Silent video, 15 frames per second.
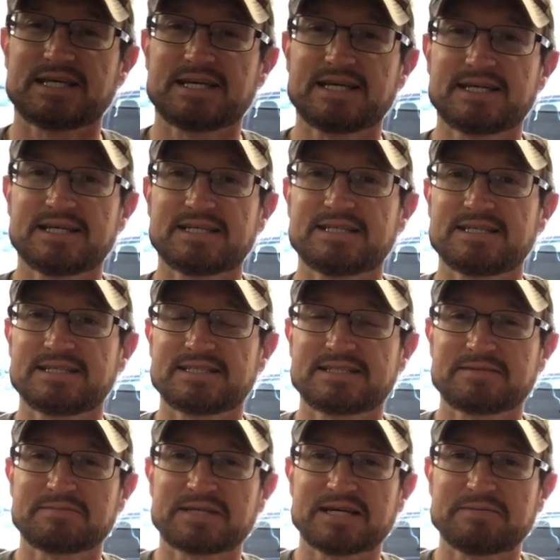and
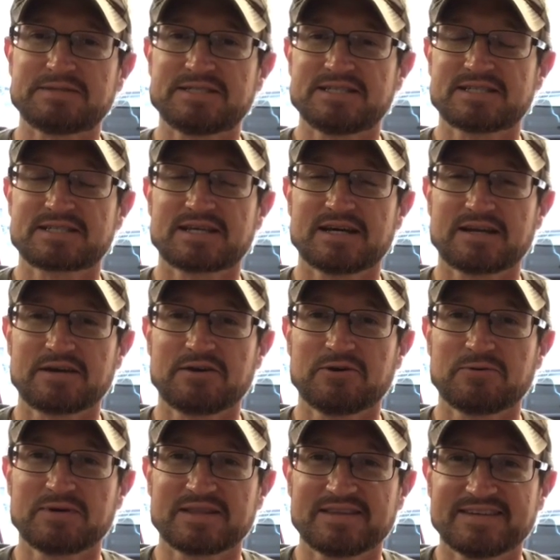sometimes you just got to
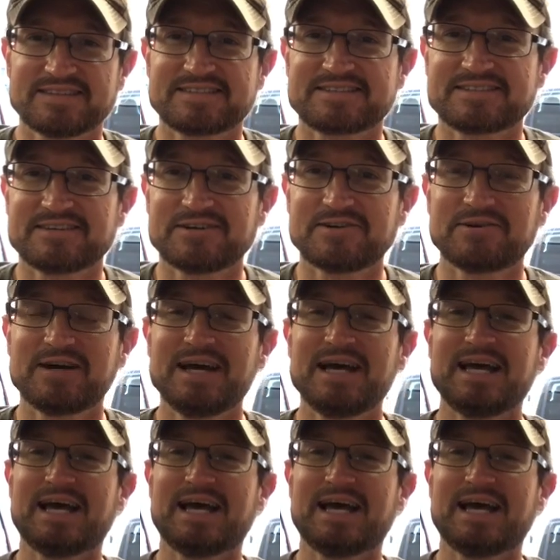go with it. So